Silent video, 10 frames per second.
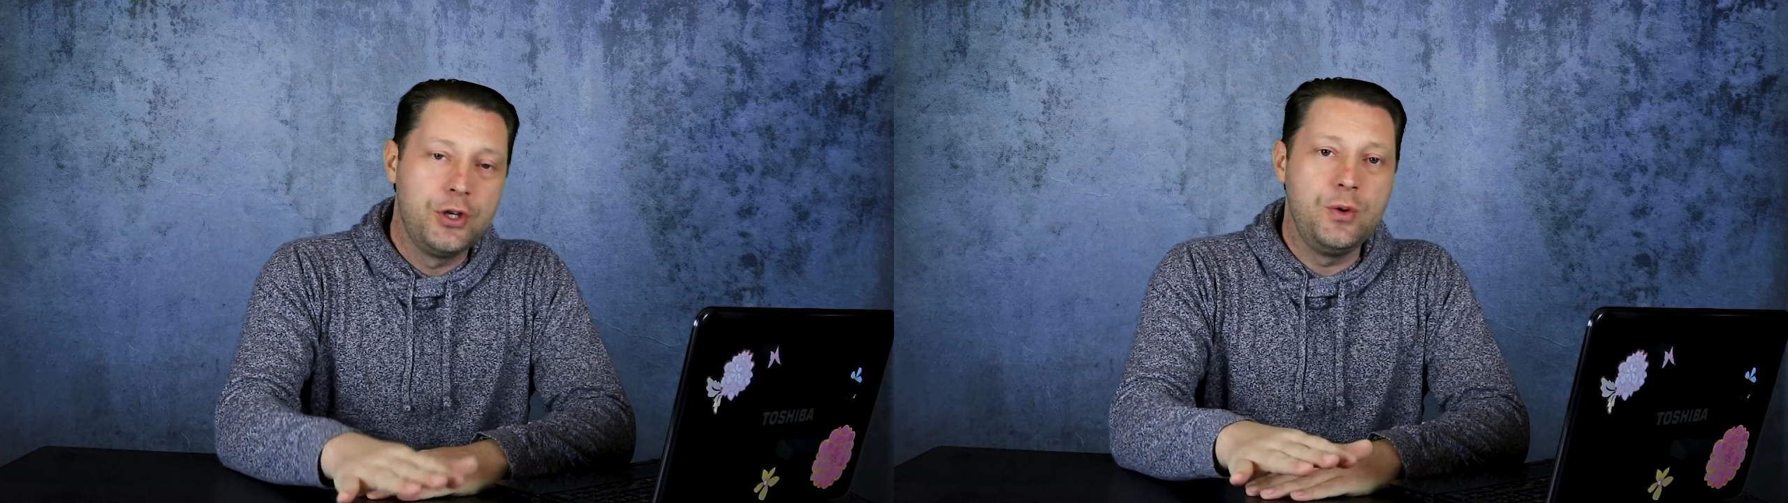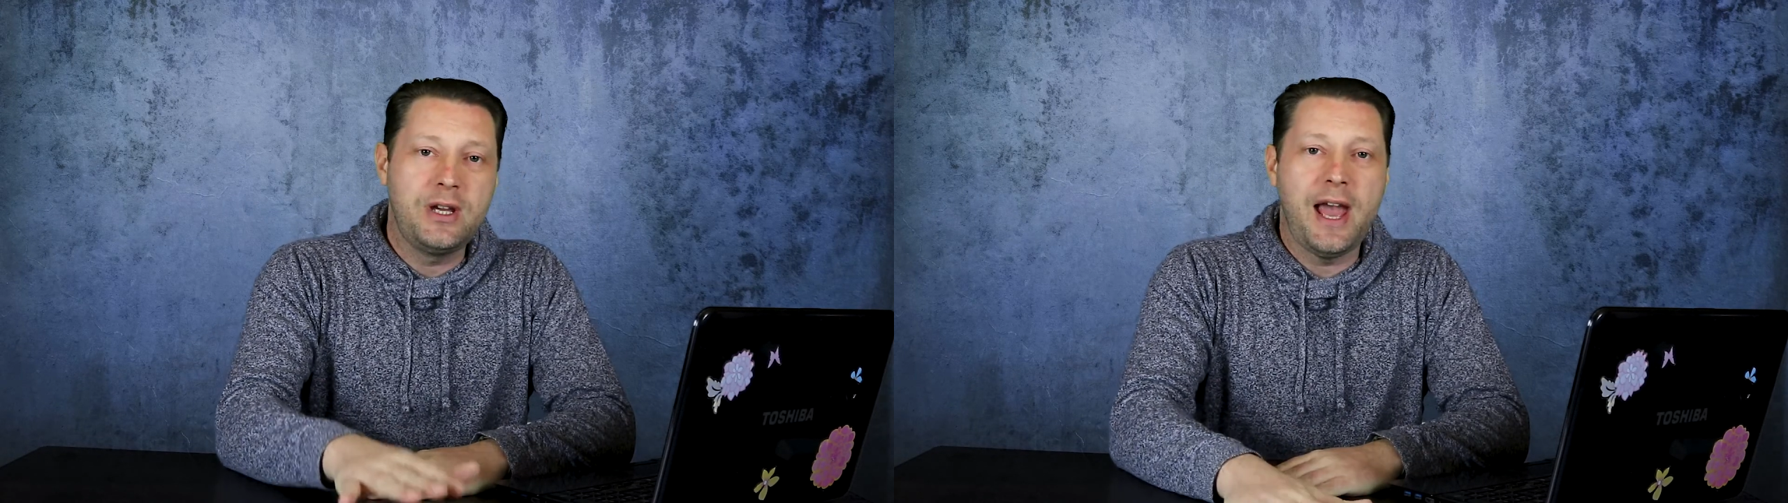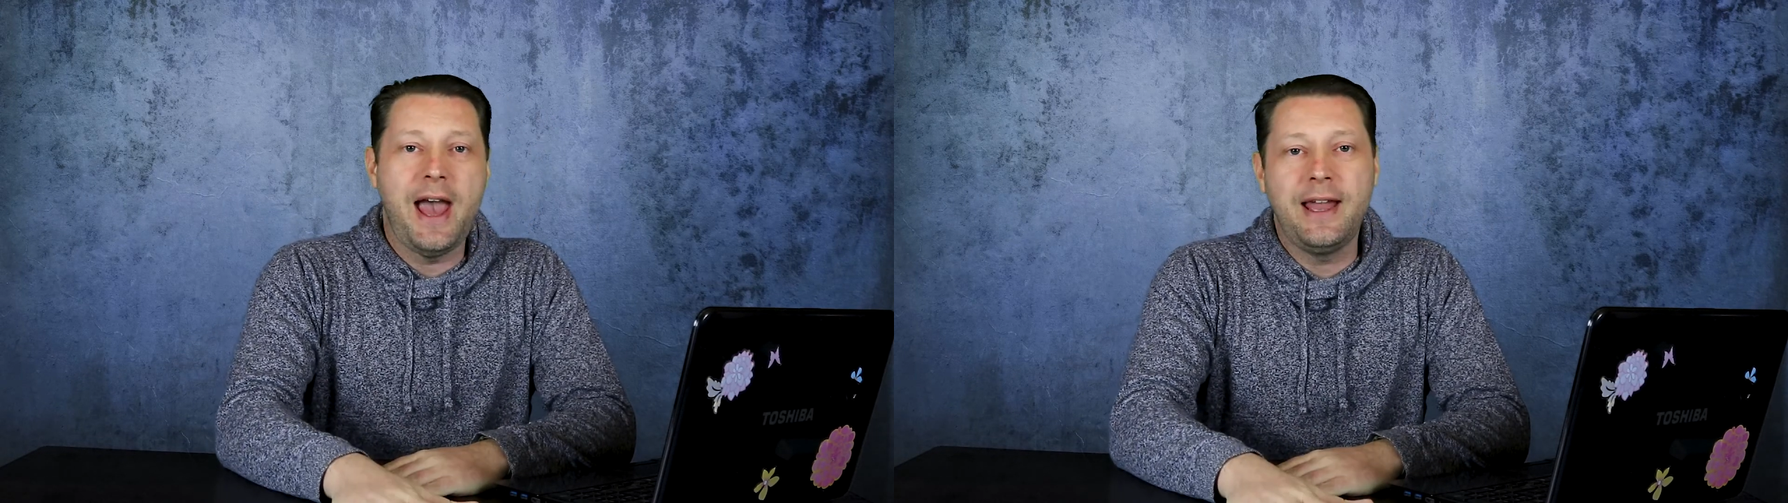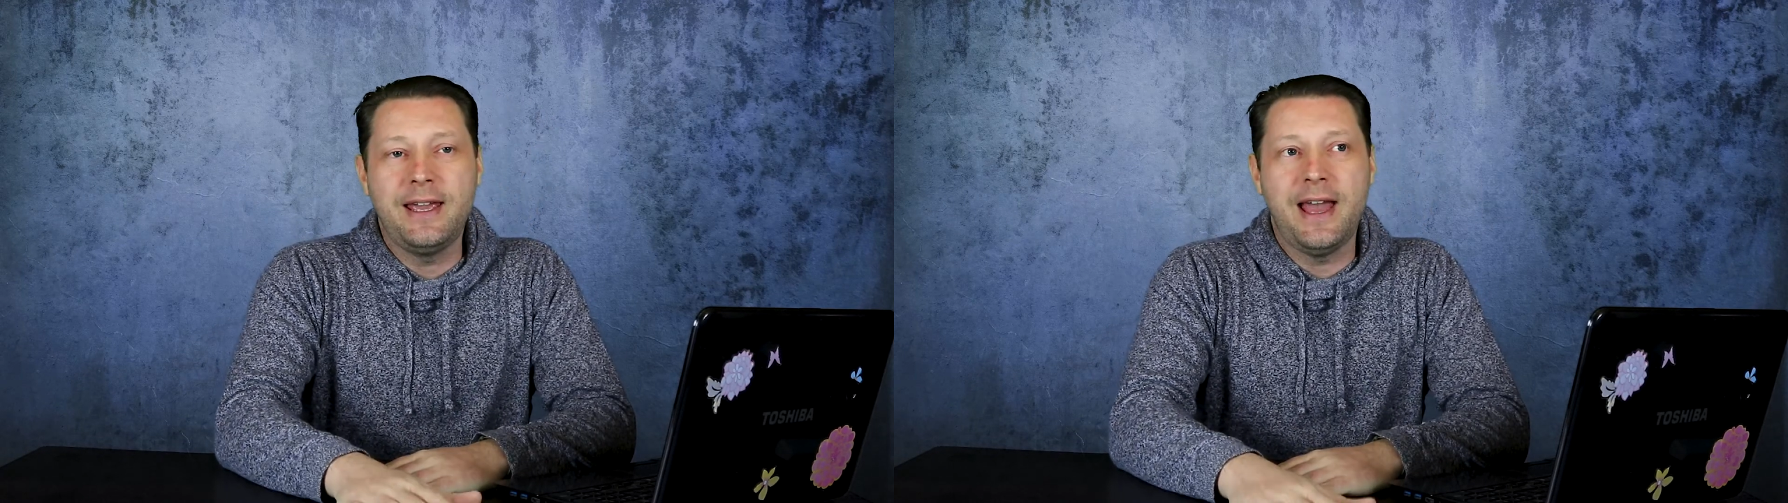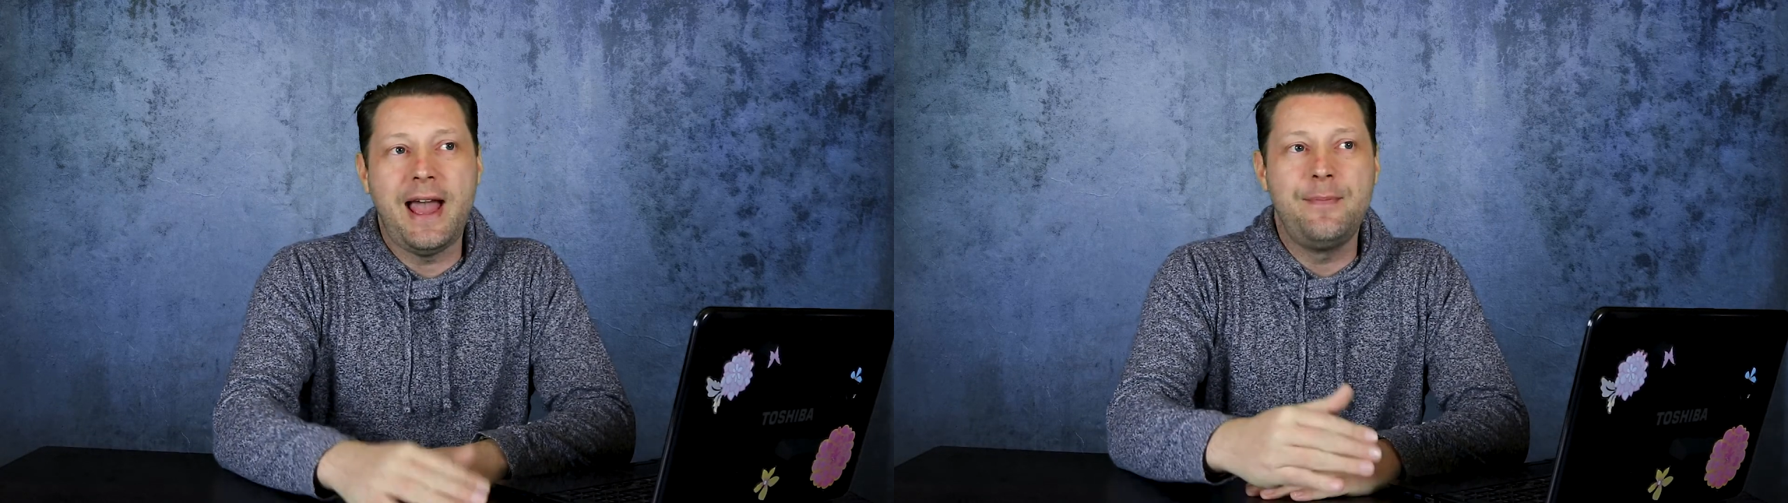you can
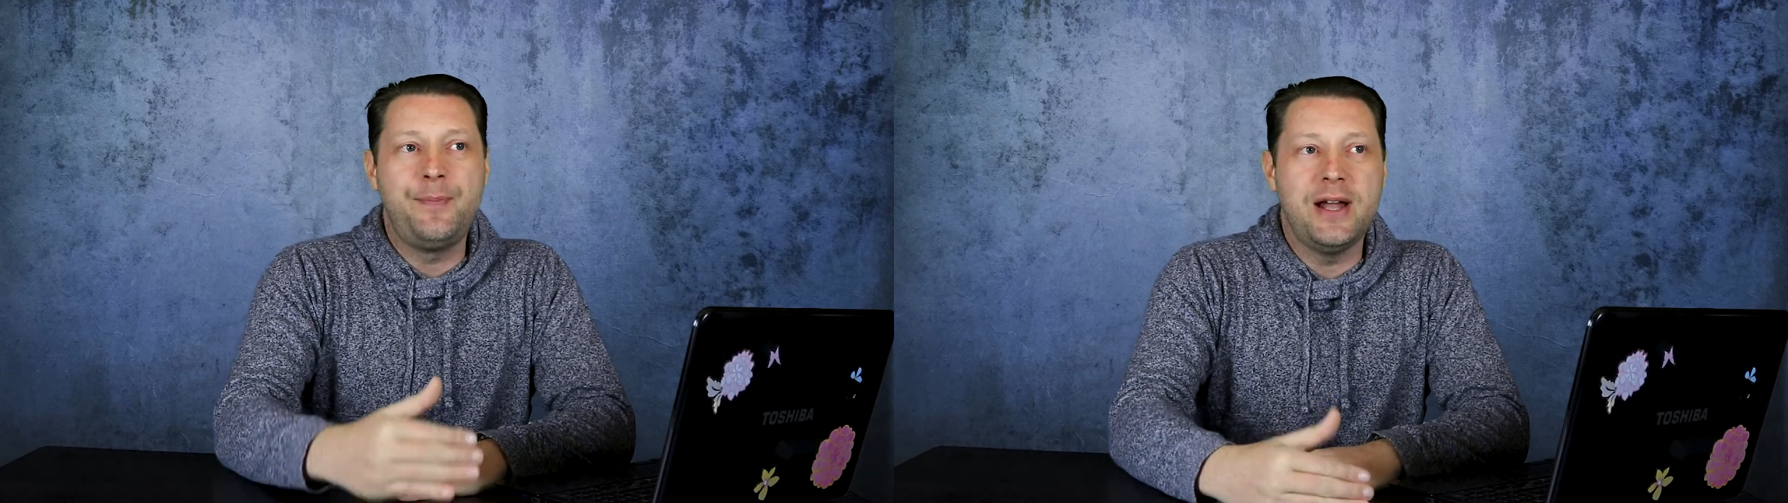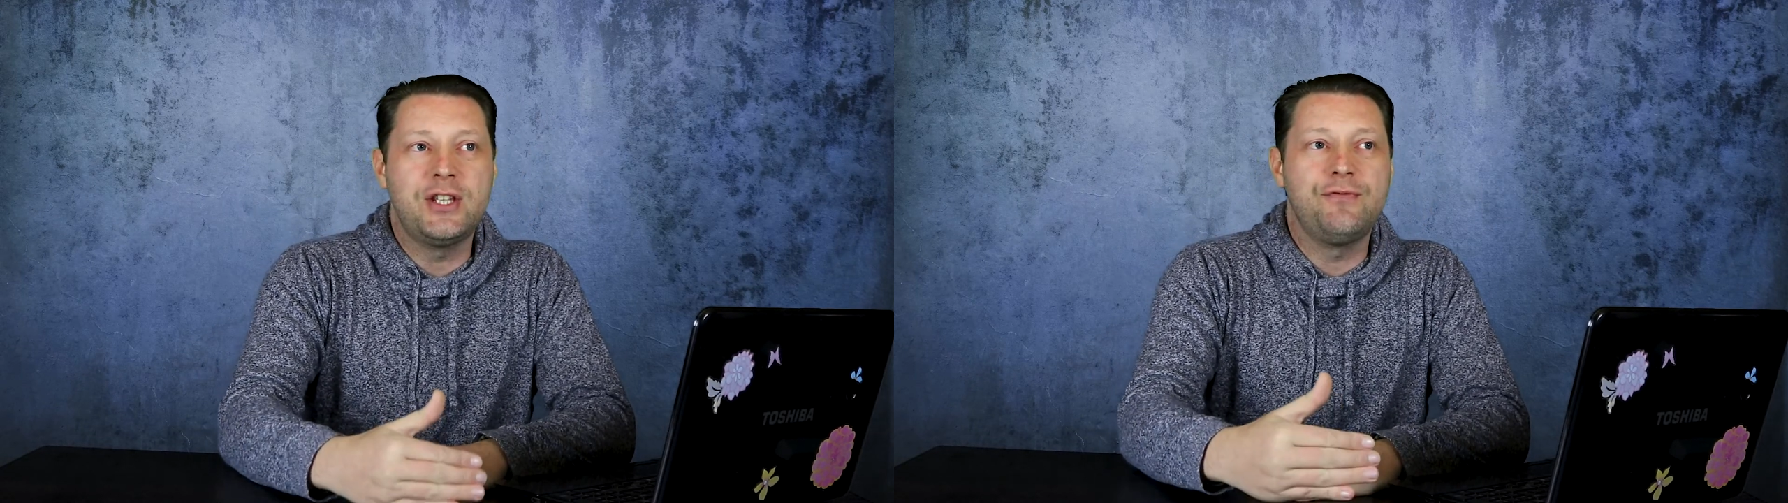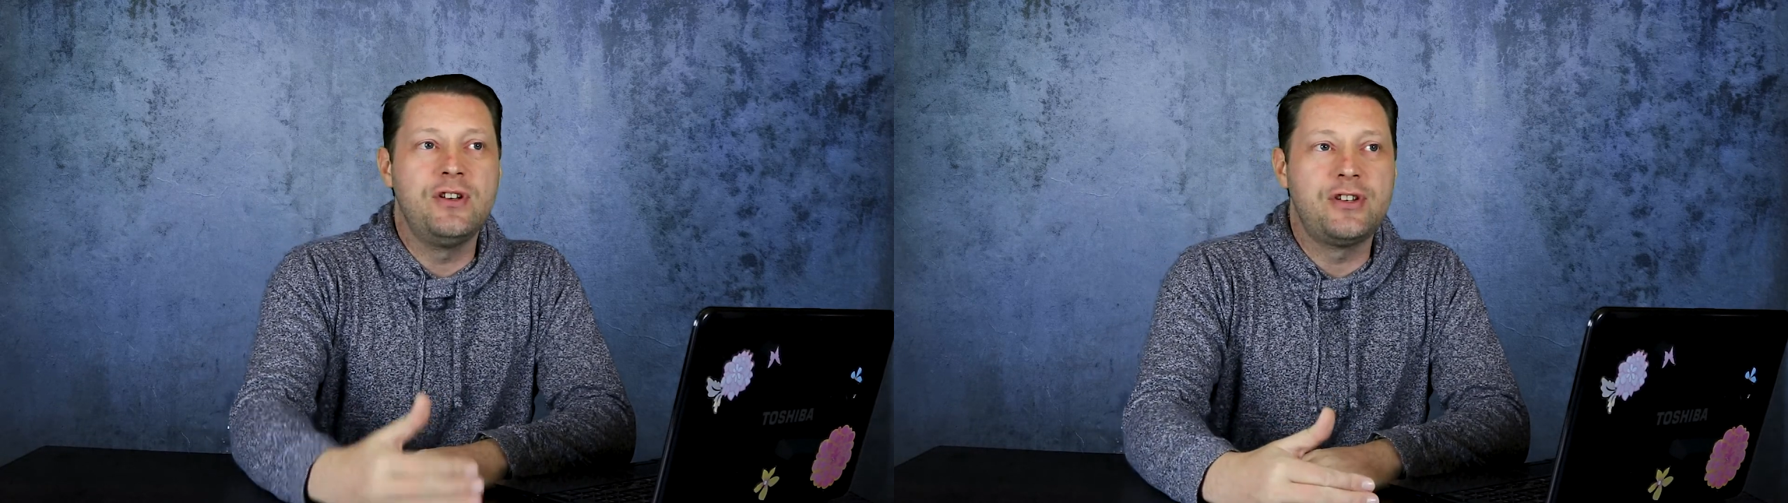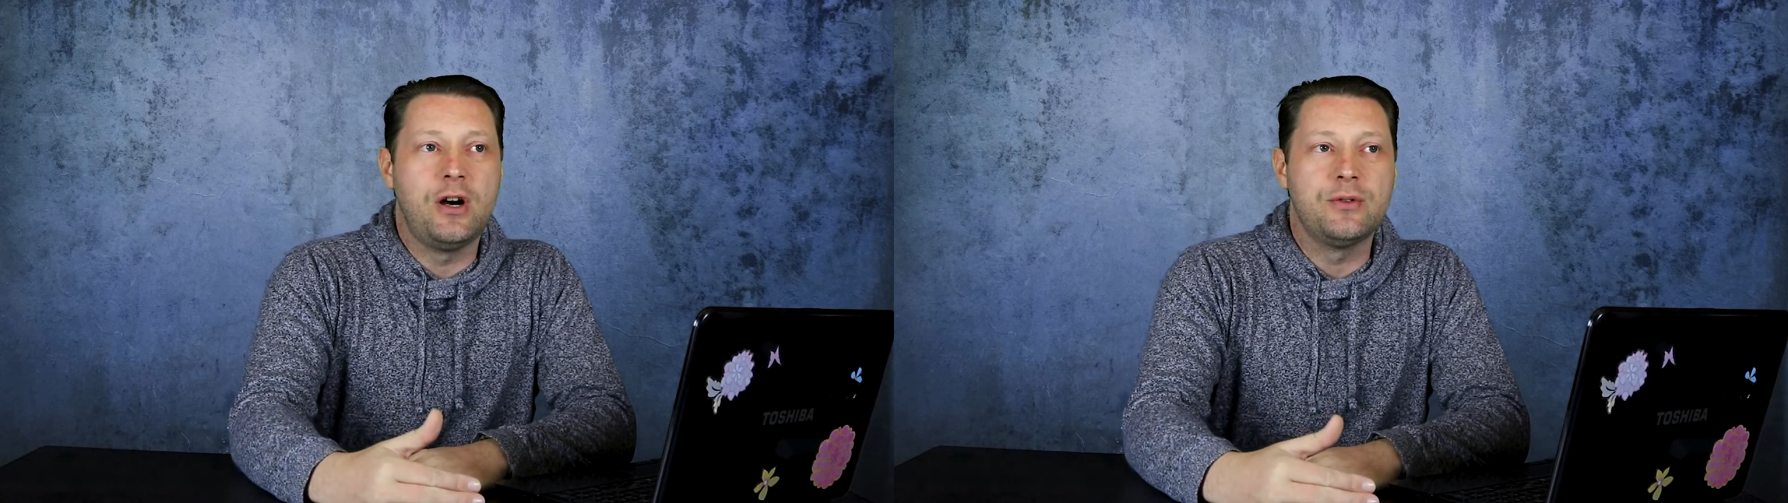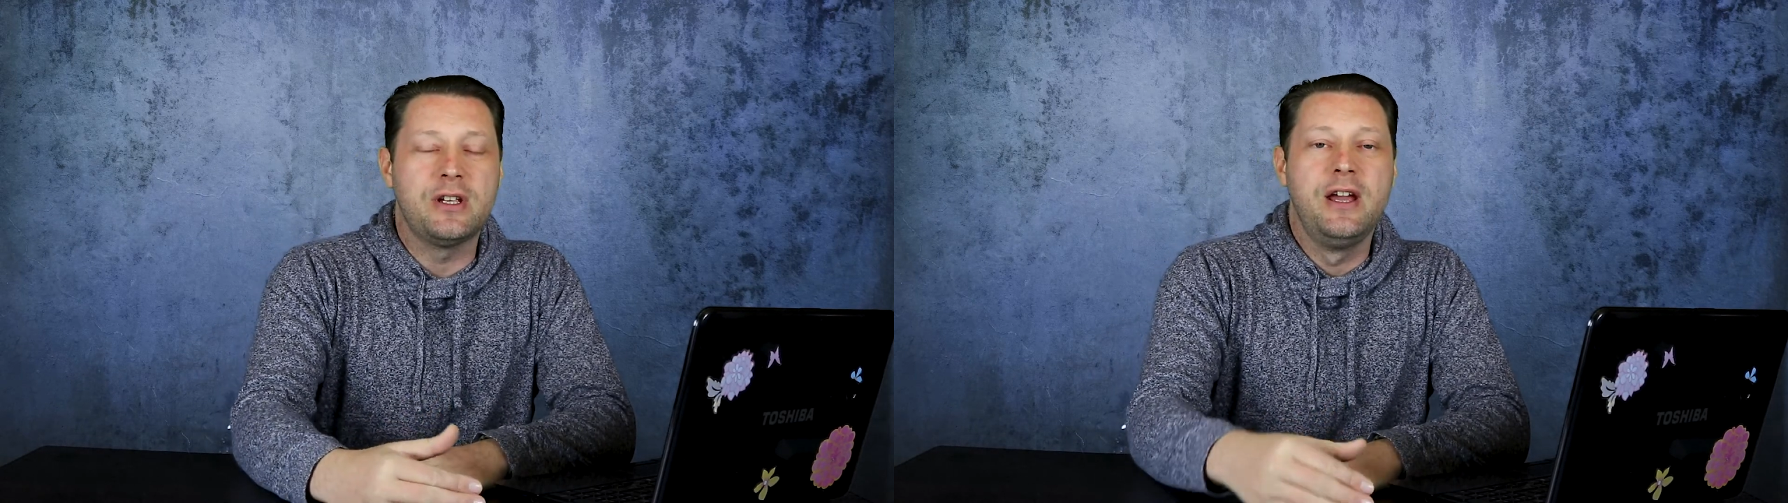get a better
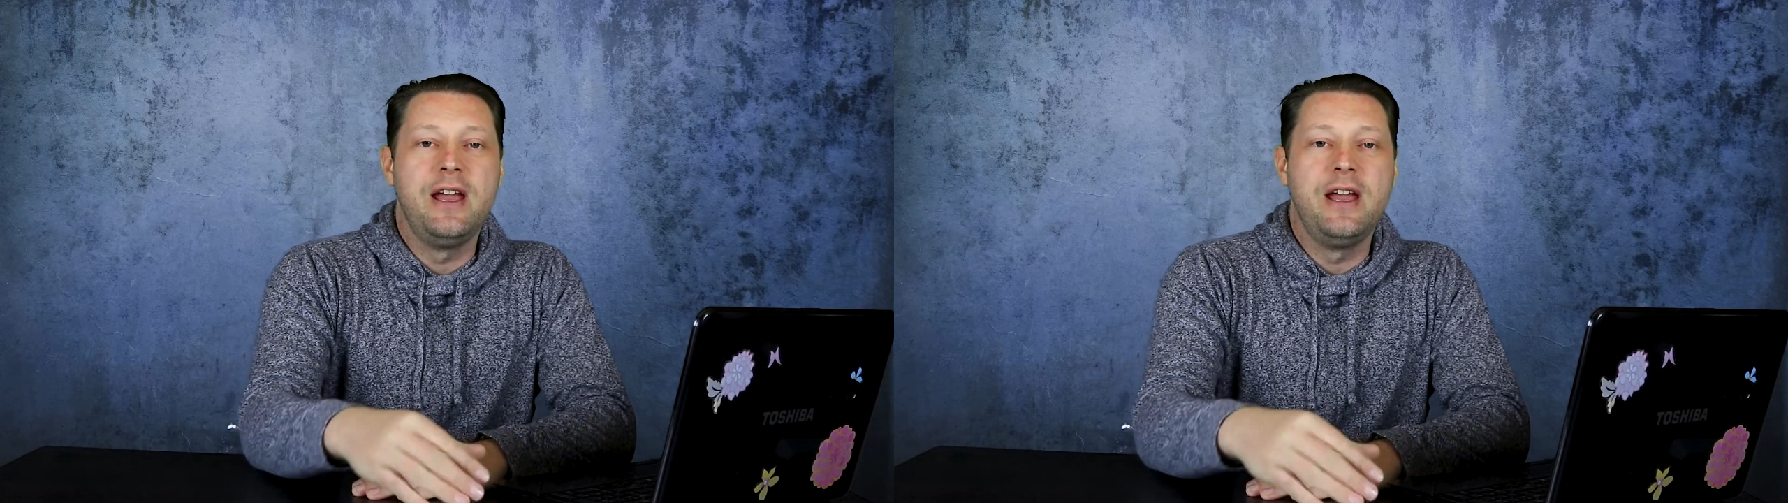result